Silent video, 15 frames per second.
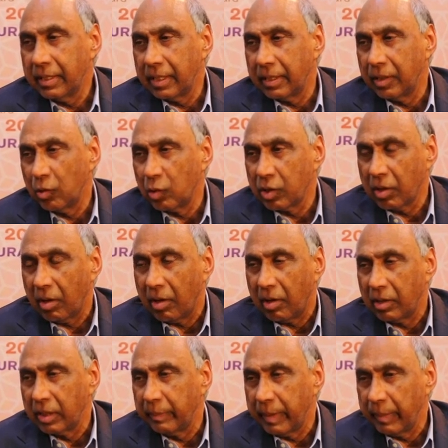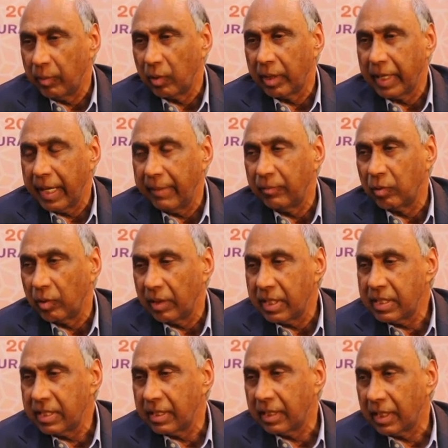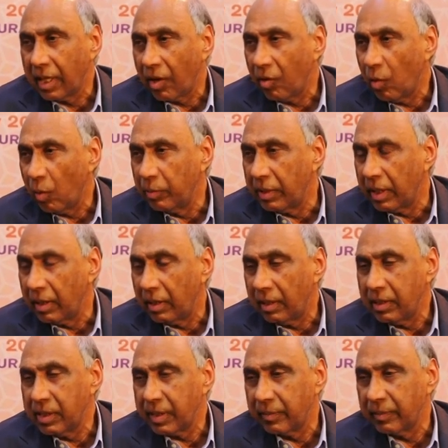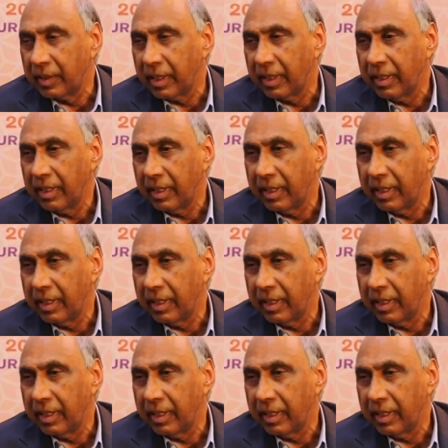that all the people came to listen, and I hope they learned something,